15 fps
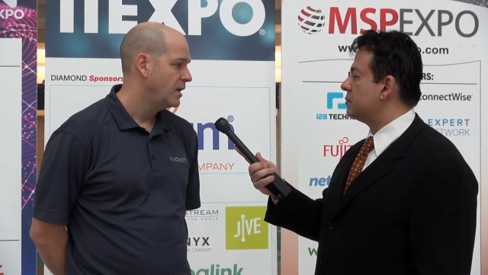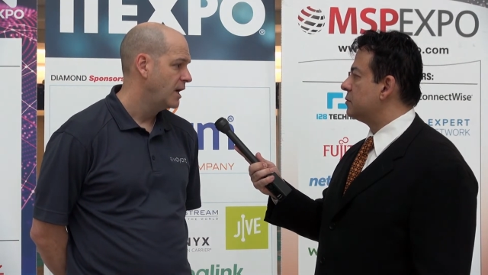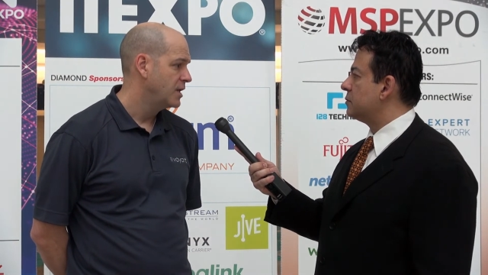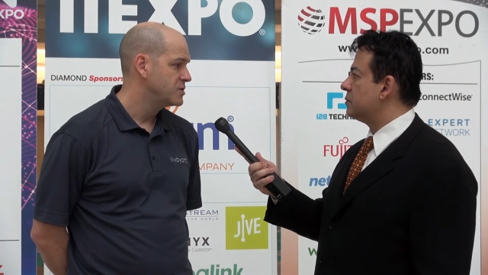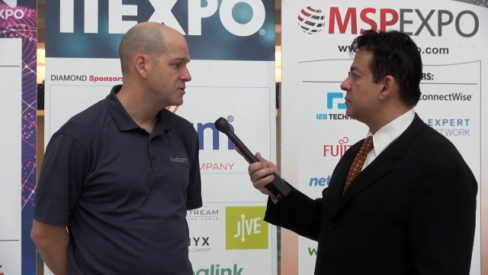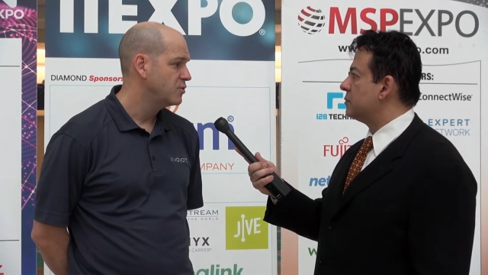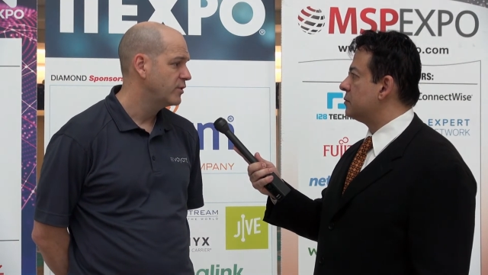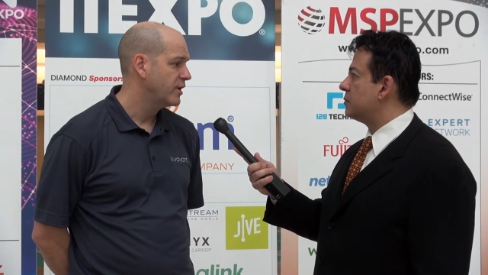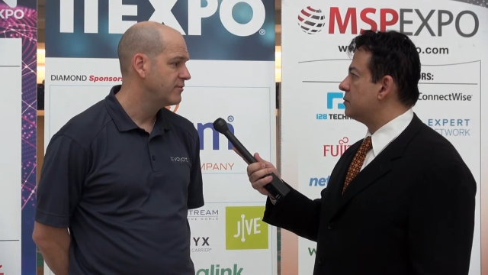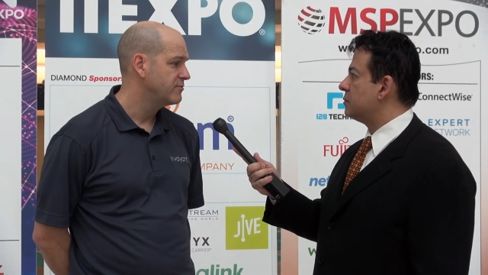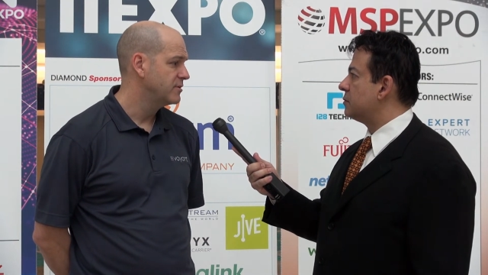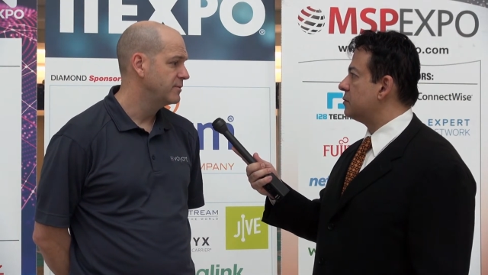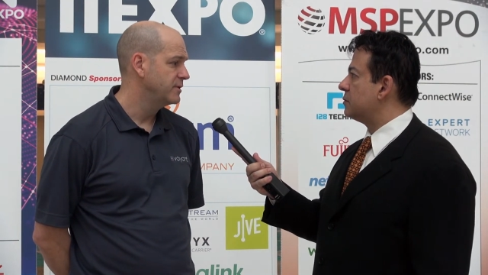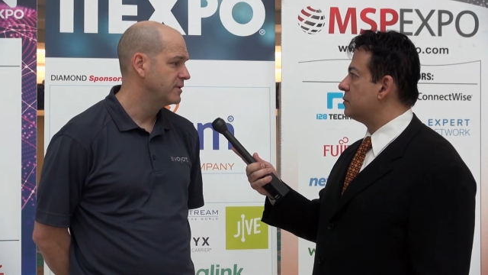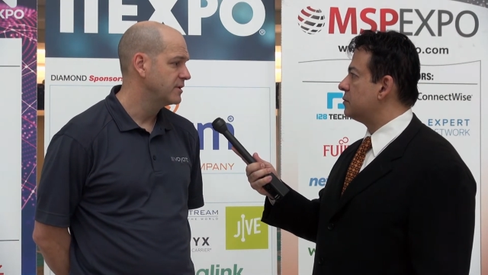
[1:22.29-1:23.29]
Speaker 1: And so we have
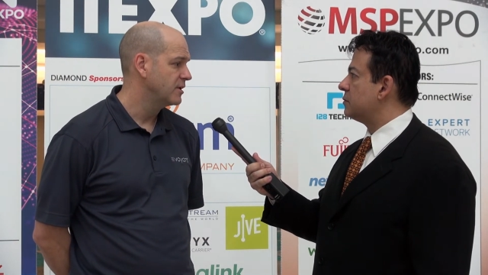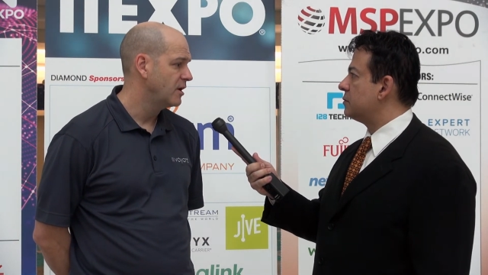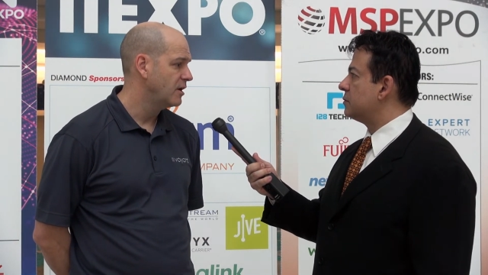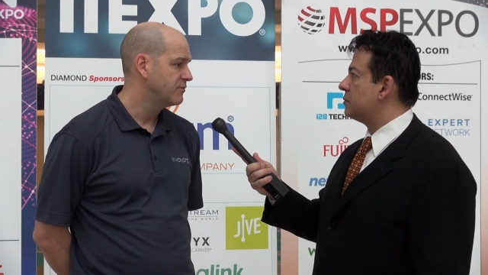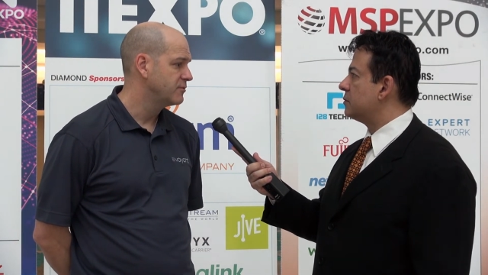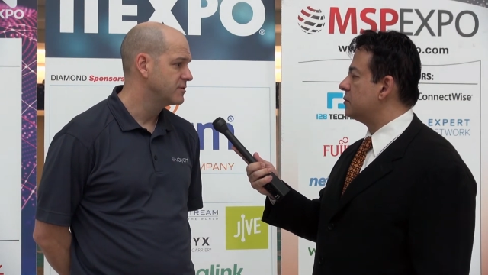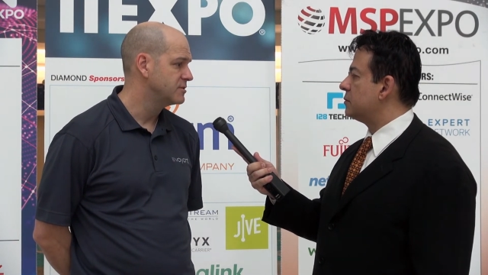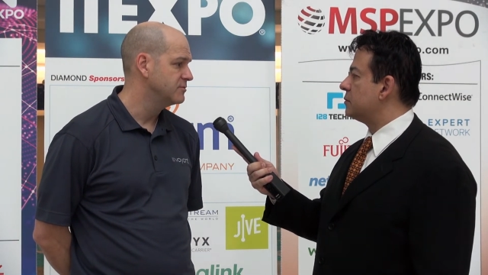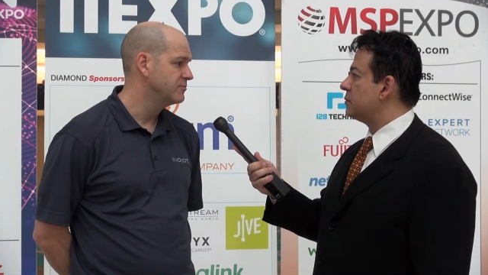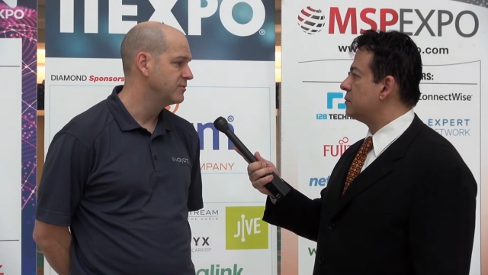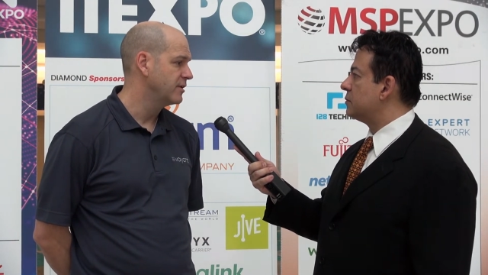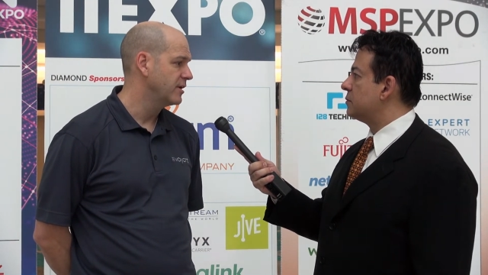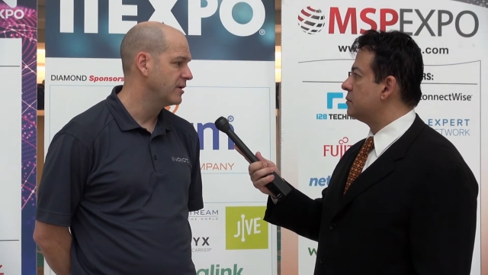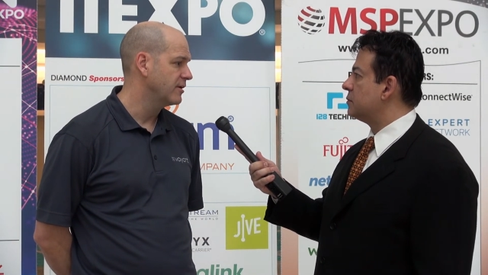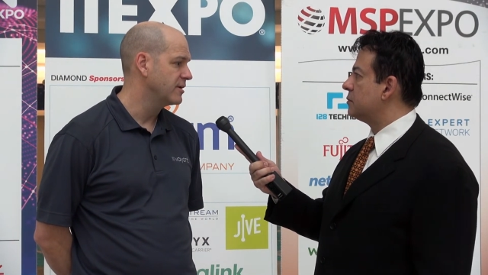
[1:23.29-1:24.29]
the ability to offer some
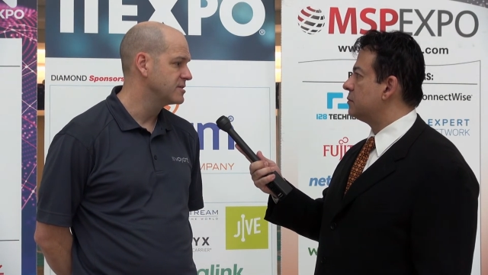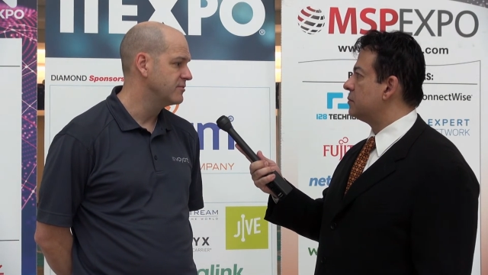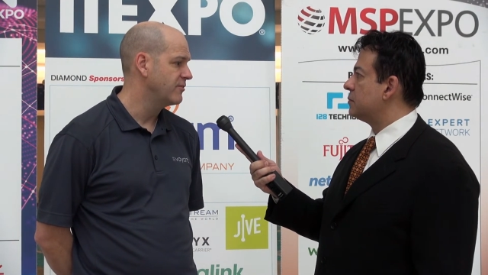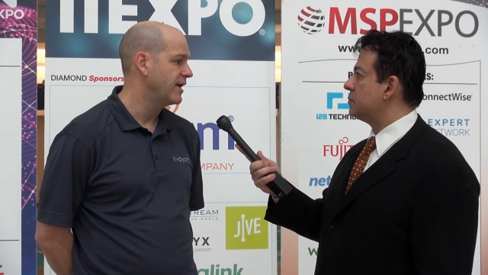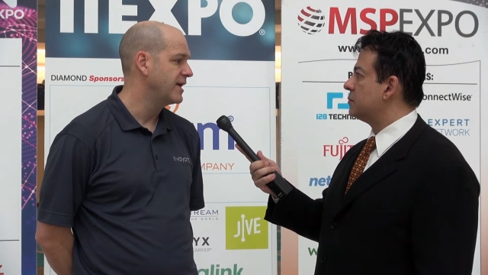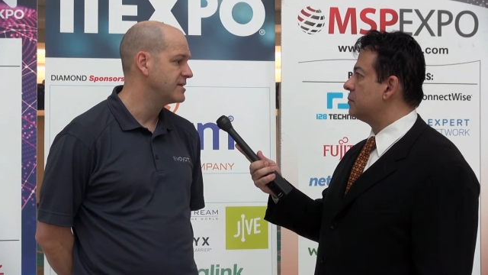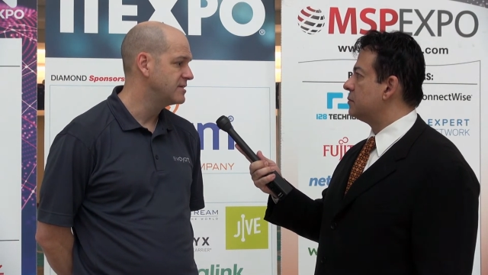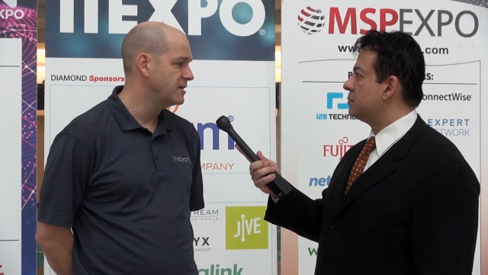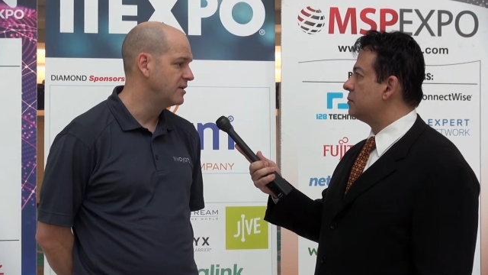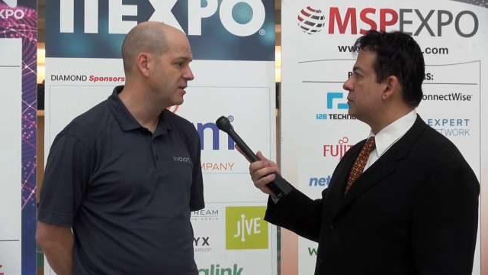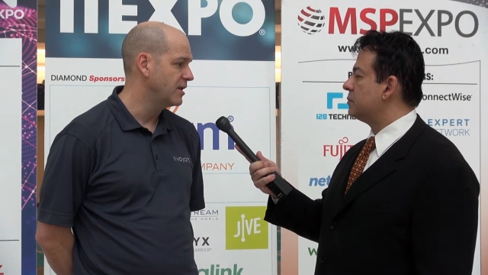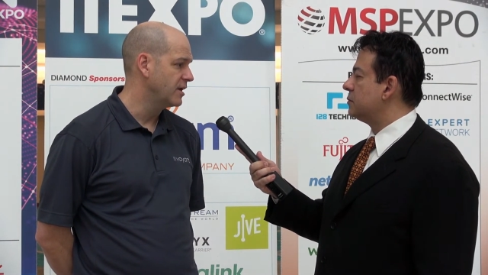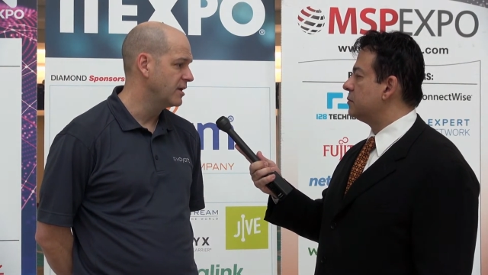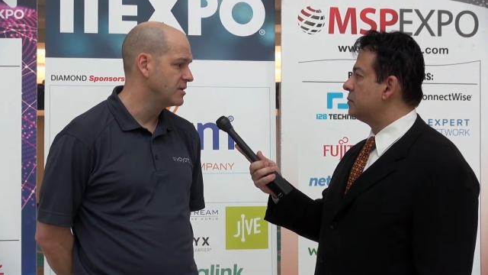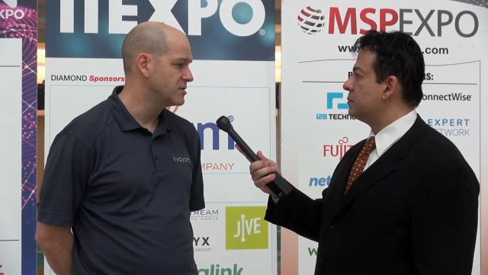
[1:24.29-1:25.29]
very aggressive
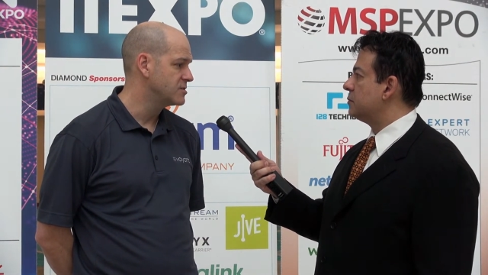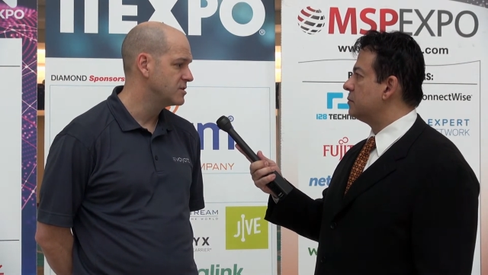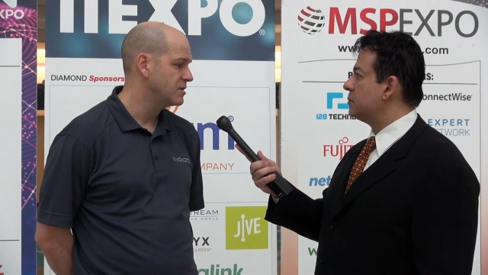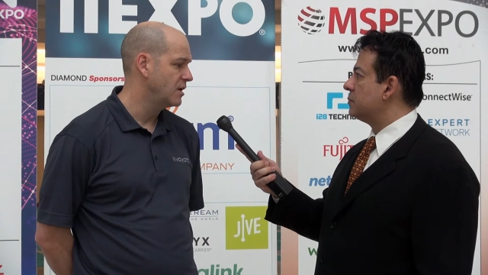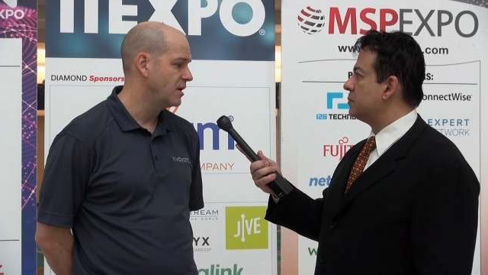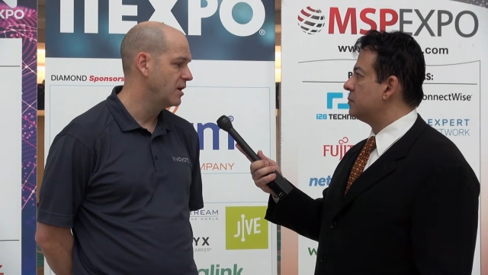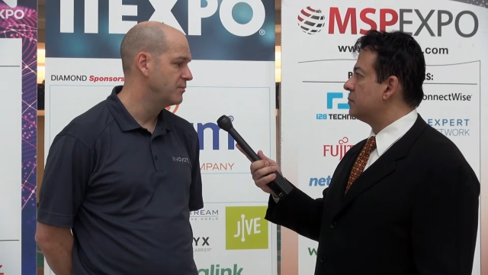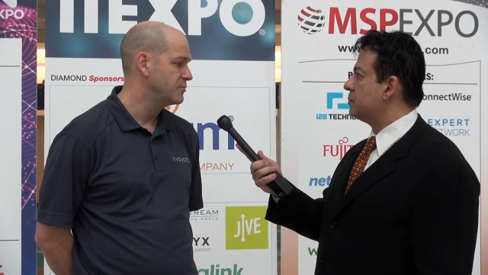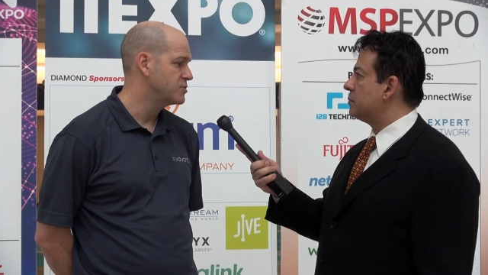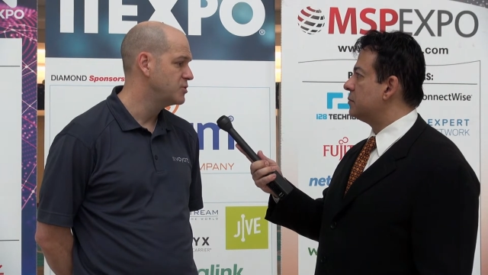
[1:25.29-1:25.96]
SLAs um,